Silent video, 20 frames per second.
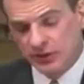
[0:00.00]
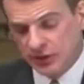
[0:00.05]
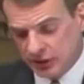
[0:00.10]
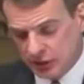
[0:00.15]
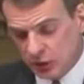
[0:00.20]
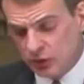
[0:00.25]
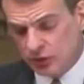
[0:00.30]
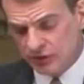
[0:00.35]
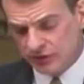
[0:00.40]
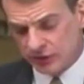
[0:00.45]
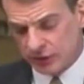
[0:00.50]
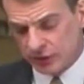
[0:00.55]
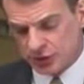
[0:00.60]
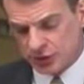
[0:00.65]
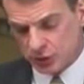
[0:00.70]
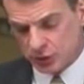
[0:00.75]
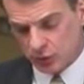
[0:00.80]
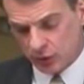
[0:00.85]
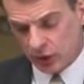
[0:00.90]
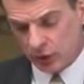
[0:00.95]
the
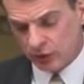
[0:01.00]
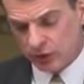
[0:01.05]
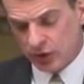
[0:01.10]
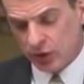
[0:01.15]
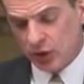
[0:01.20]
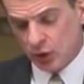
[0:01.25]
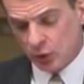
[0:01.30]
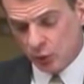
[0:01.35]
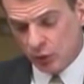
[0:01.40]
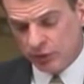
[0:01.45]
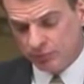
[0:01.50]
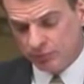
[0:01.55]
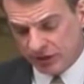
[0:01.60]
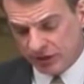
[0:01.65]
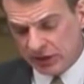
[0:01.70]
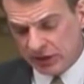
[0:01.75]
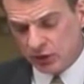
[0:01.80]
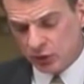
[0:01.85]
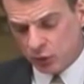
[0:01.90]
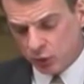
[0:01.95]
universe, quote, would
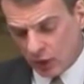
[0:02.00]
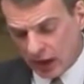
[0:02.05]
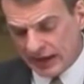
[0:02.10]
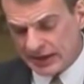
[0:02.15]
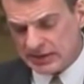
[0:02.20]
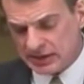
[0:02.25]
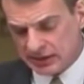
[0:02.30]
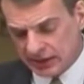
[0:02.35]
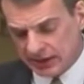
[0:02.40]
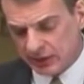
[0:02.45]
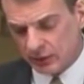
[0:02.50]
be quite